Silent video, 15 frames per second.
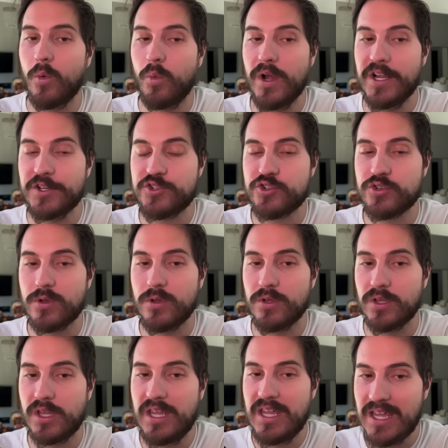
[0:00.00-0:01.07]
which
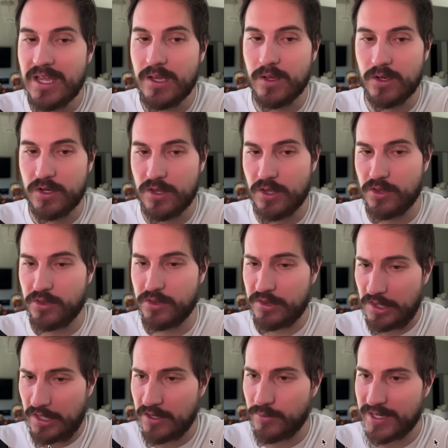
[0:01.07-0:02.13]
the
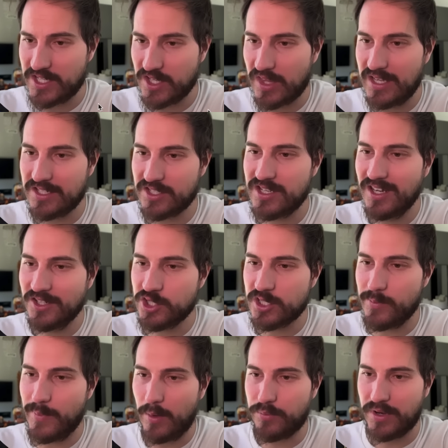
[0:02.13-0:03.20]
interesting thing is not
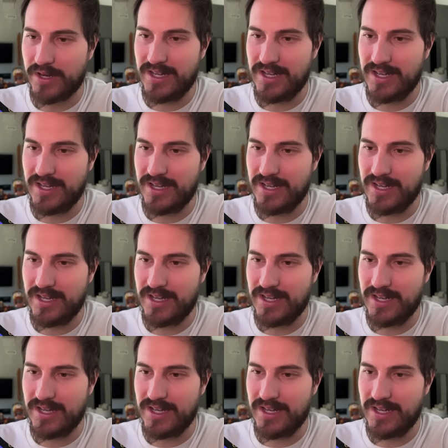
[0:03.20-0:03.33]
just about bringing